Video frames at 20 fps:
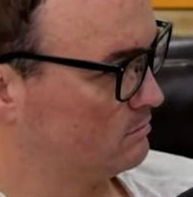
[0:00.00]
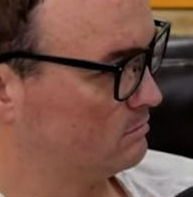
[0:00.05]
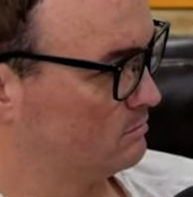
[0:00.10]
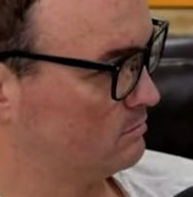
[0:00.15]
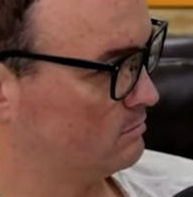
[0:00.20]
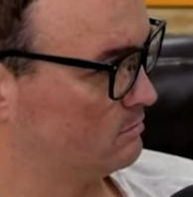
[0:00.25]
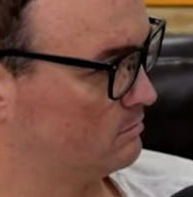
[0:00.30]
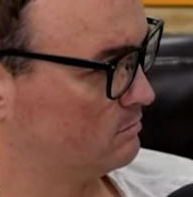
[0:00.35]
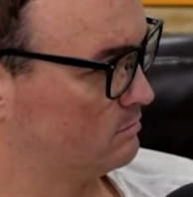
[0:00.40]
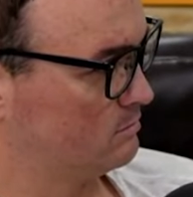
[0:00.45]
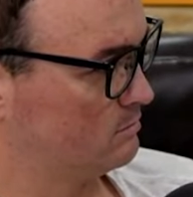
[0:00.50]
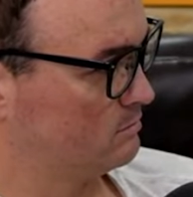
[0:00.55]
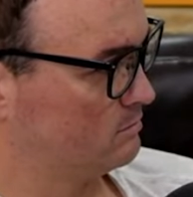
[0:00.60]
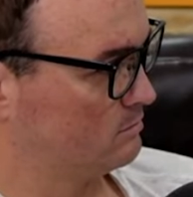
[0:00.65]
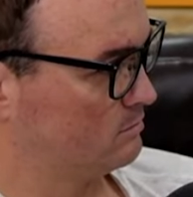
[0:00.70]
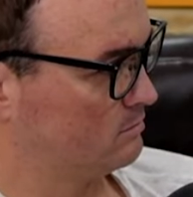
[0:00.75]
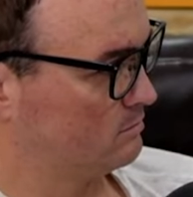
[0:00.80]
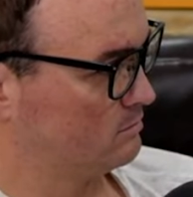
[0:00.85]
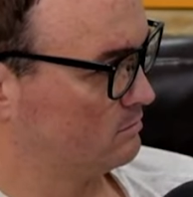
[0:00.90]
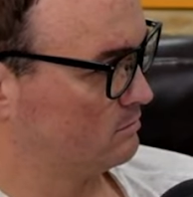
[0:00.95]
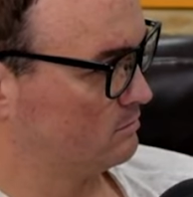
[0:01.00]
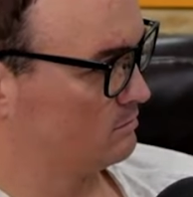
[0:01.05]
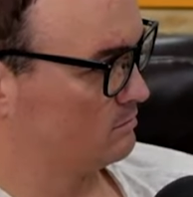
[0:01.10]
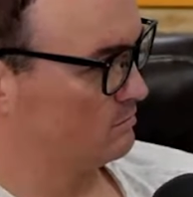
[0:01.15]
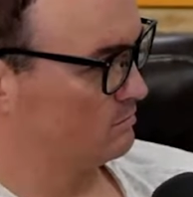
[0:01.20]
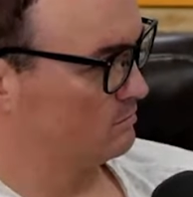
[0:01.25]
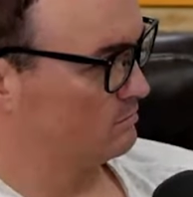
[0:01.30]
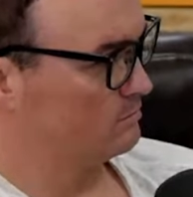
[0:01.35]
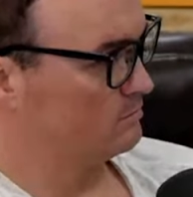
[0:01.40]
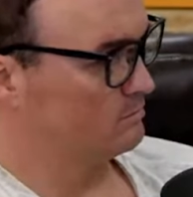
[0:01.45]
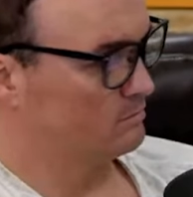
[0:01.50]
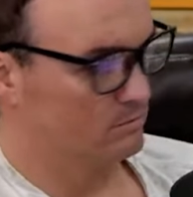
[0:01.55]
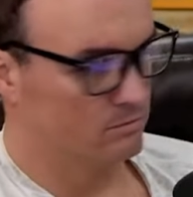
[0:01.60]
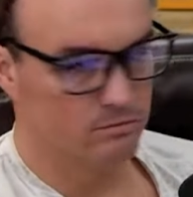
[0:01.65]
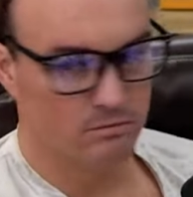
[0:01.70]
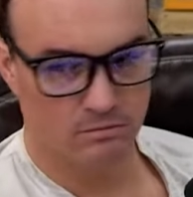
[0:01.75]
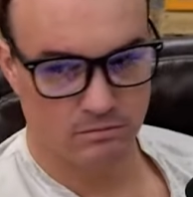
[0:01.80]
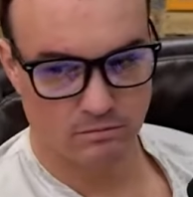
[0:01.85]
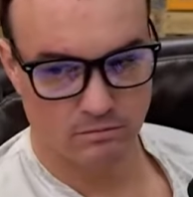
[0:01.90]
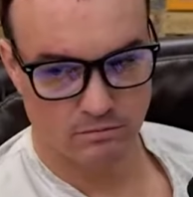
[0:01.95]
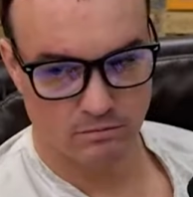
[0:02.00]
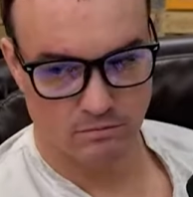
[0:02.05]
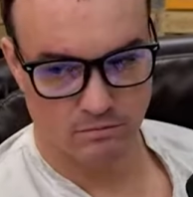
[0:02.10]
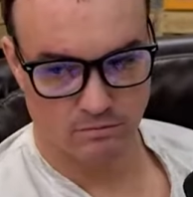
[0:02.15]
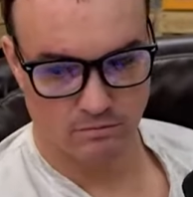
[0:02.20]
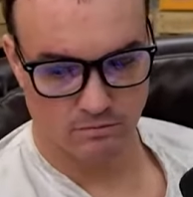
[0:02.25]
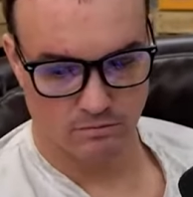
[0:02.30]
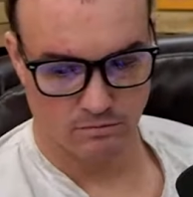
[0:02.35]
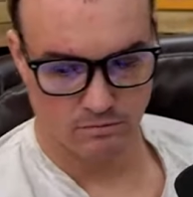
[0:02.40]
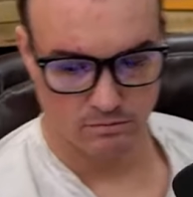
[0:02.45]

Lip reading: The person shown says nothing.